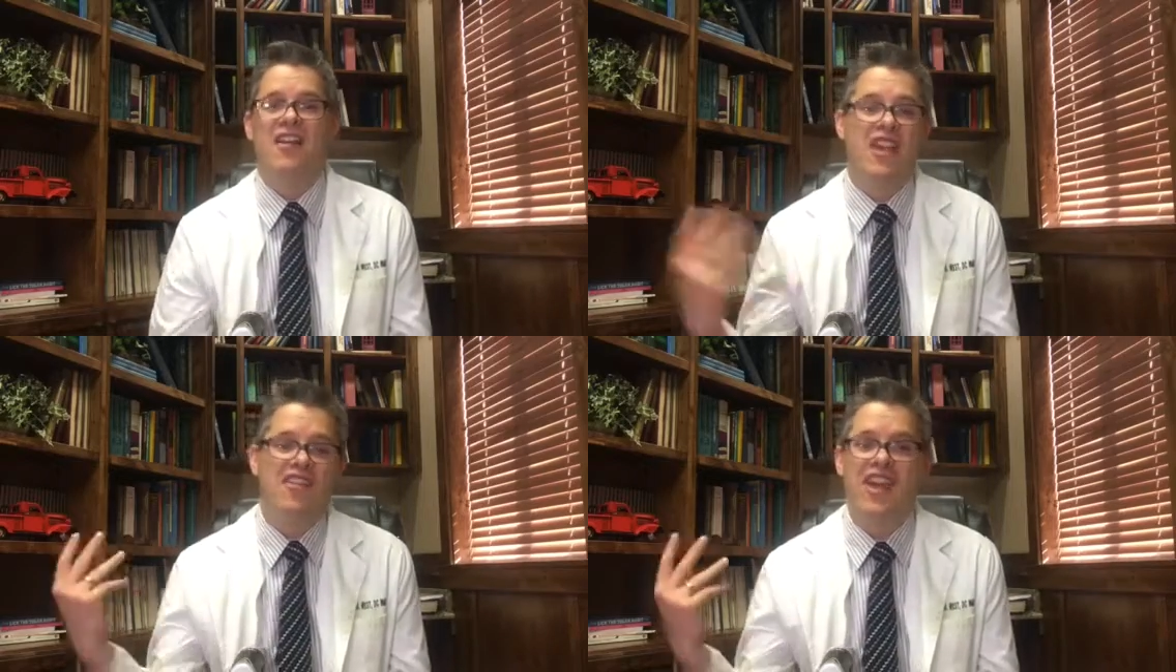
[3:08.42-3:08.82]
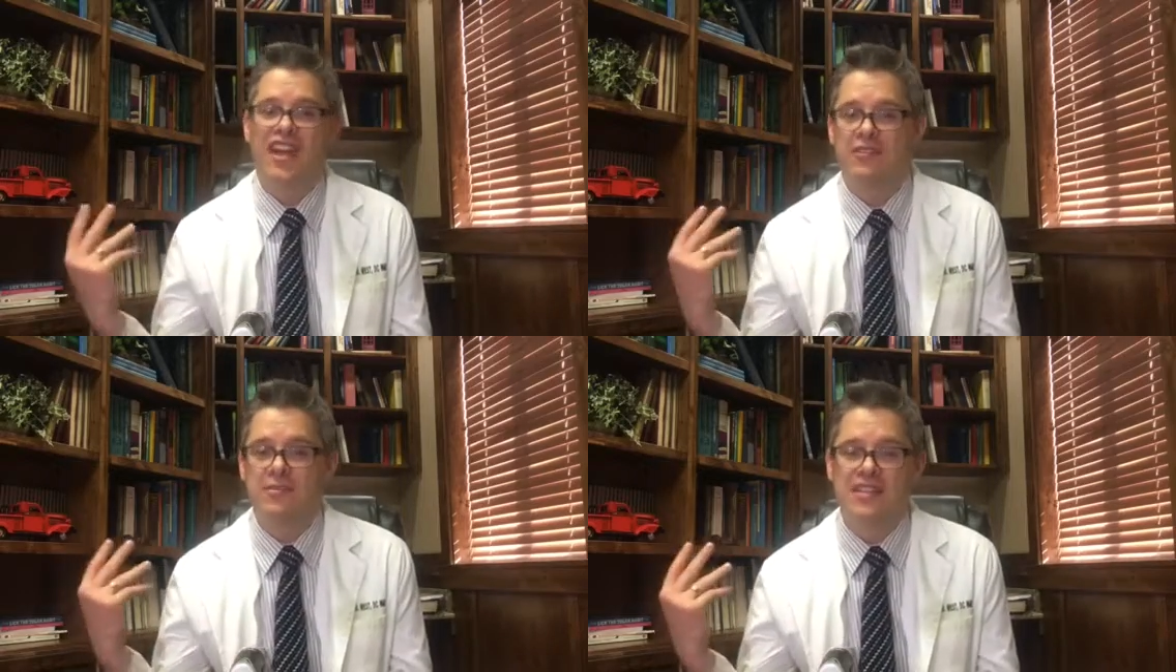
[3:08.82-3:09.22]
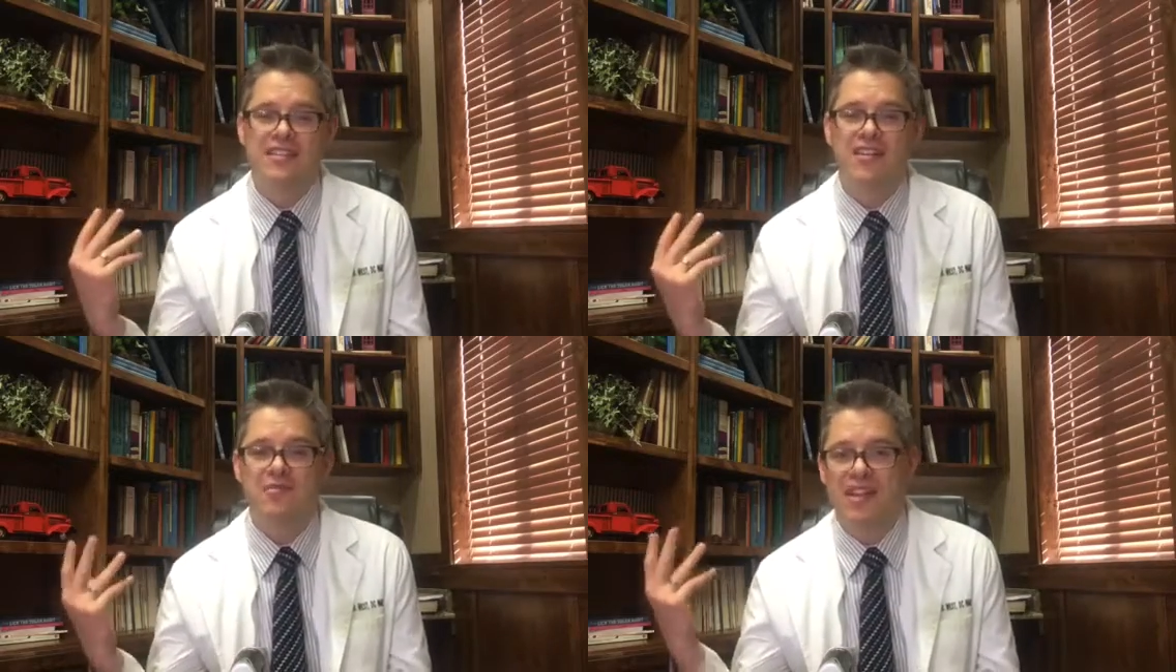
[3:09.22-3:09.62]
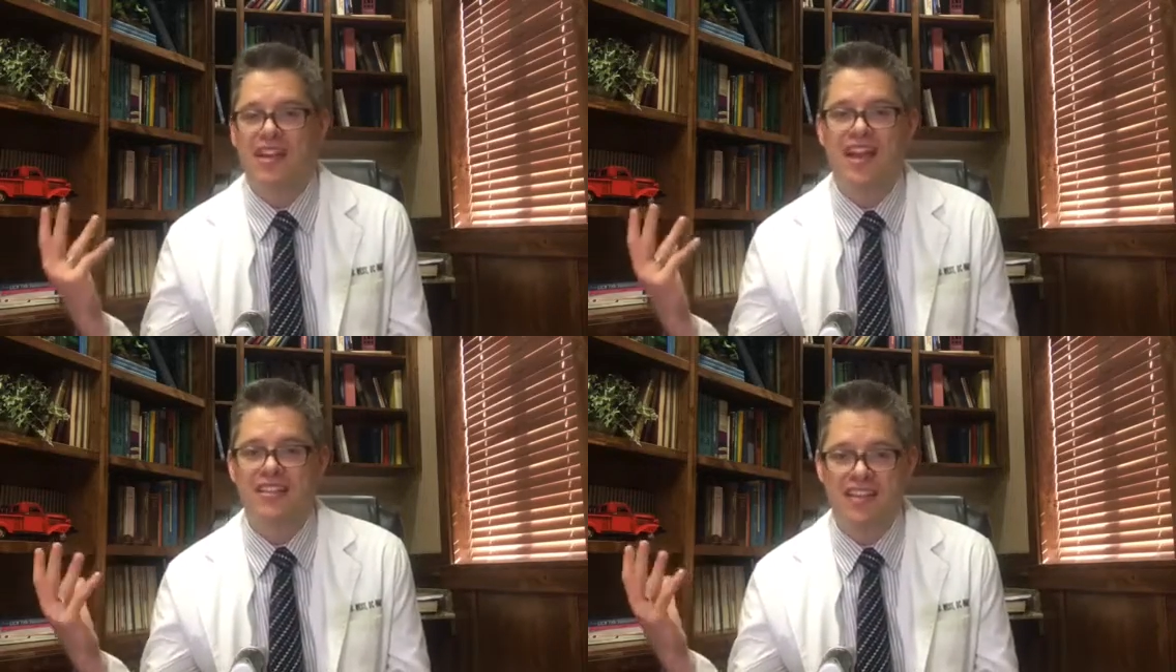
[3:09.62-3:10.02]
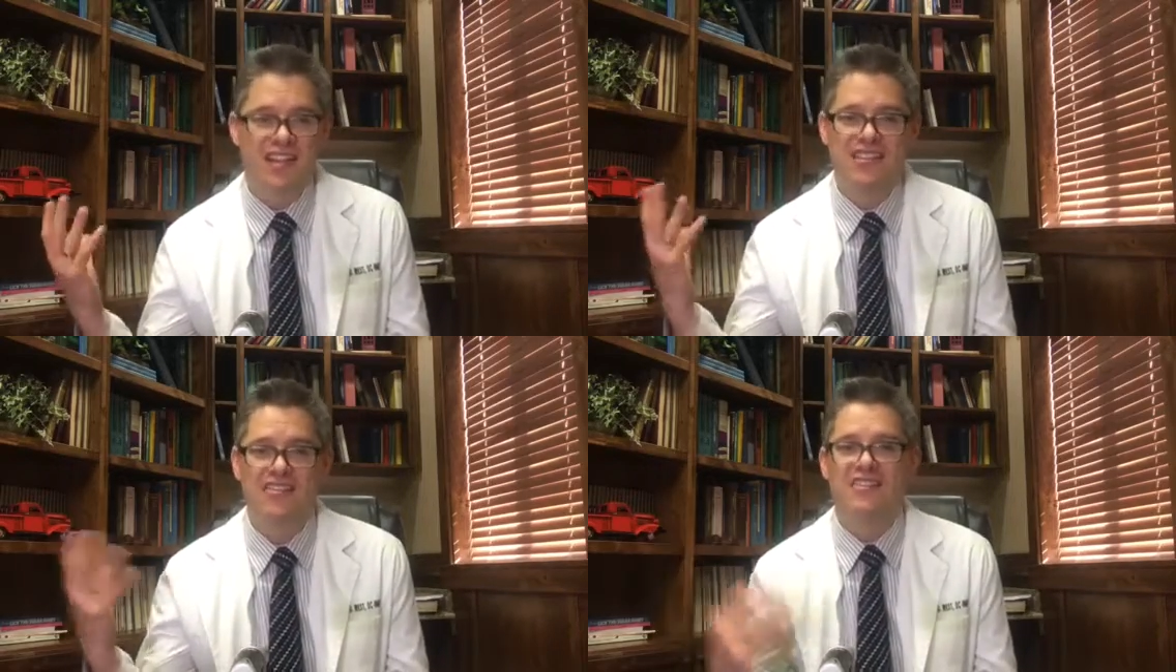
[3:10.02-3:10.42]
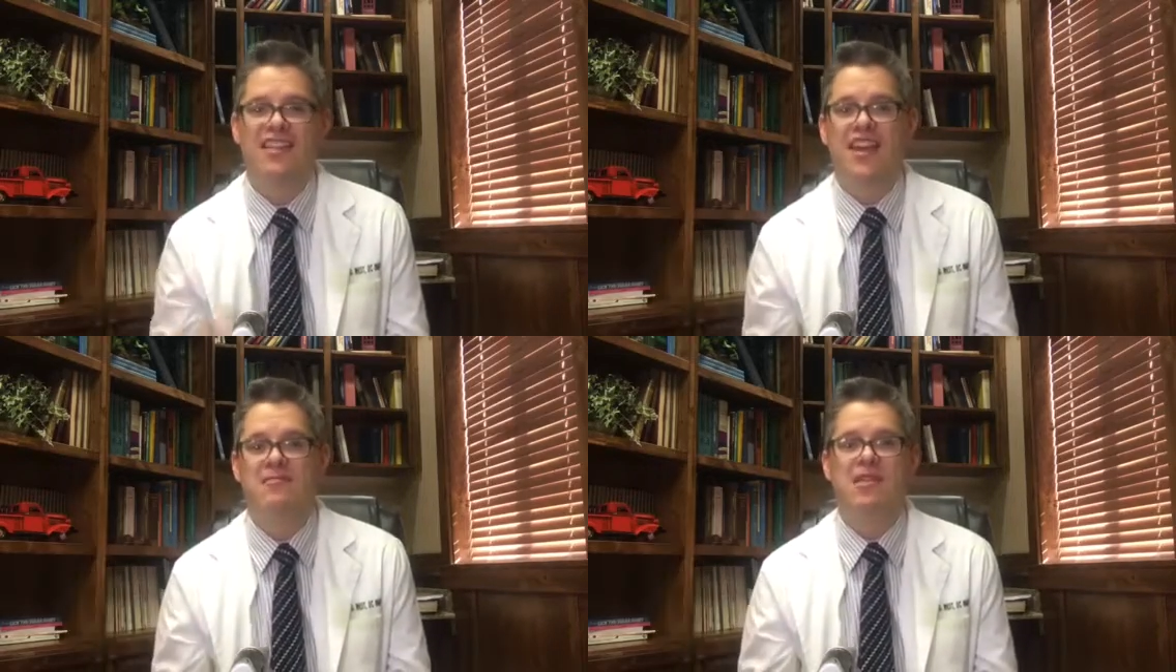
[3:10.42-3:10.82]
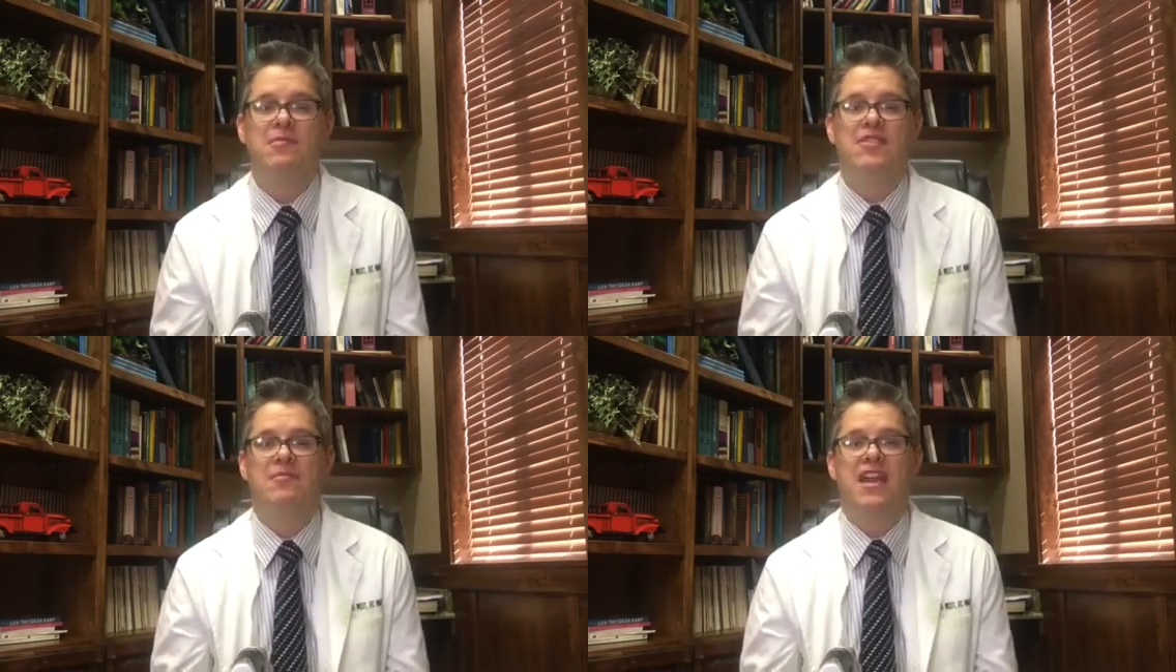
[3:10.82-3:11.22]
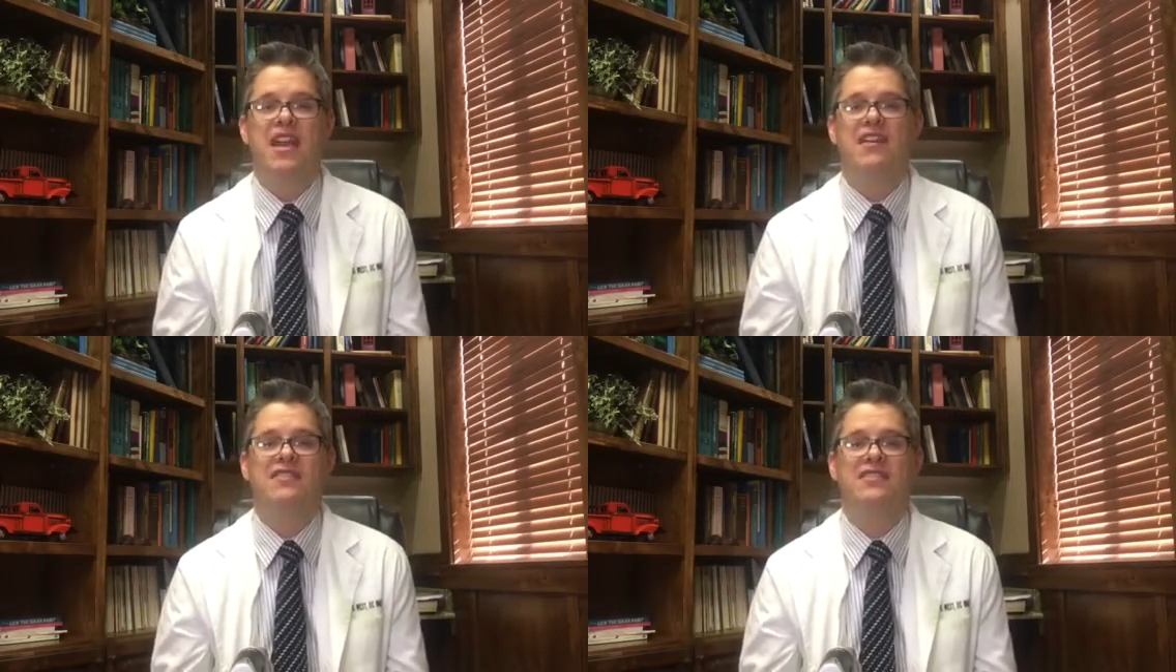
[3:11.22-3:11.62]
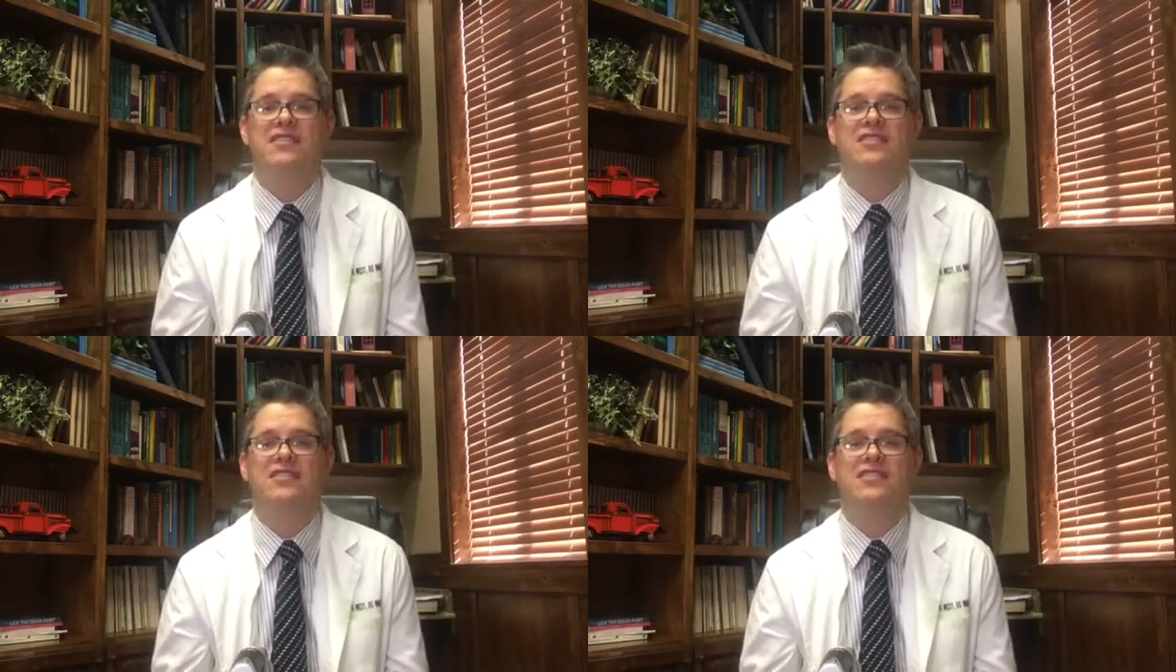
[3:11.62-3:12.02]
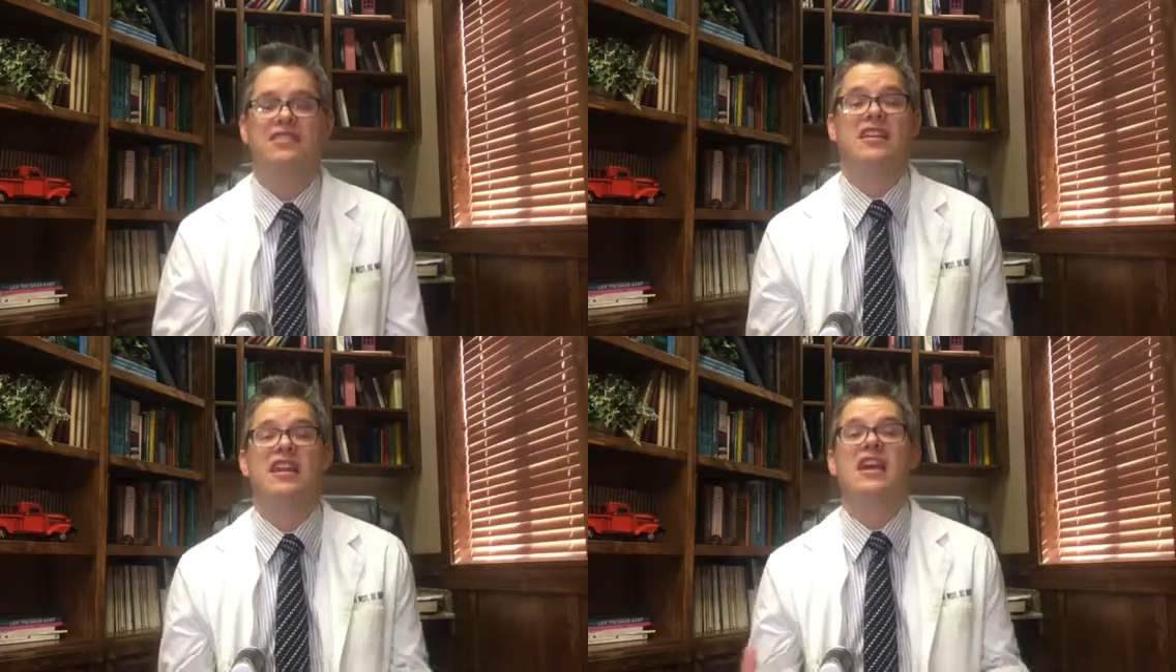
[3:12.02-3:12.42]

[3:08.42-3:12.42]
The other half of me said, "Oh my gosh, I think there's a lot of people that may have this condition."